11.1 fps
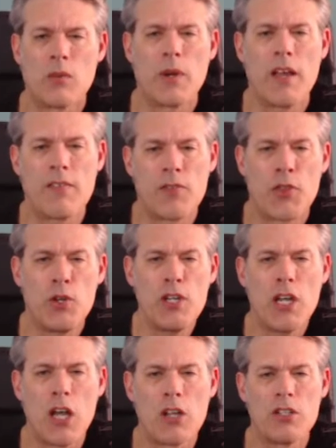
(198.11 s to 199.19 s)
We have
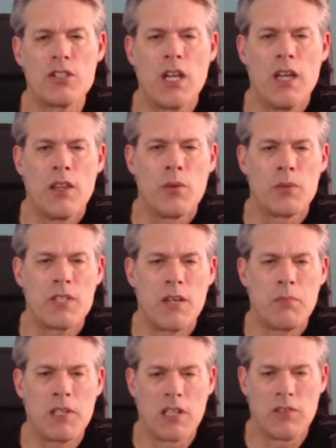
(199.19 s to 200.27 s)
$30 that would take
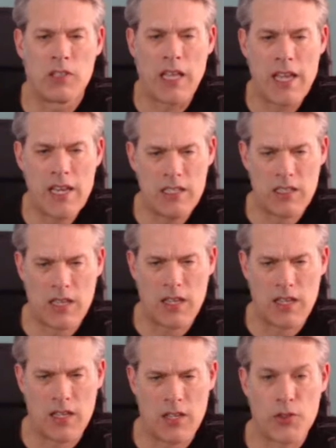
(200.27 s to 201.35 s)
me to level 8
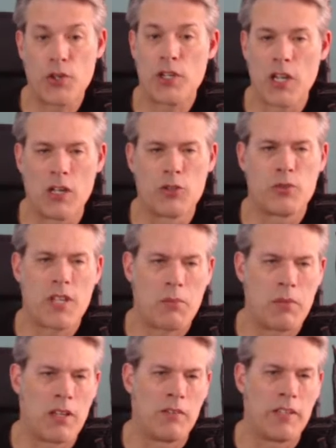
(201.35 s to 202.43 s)
and $30 would take
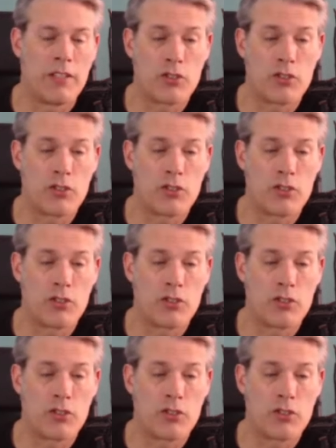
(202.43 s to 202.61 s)
me to level 8.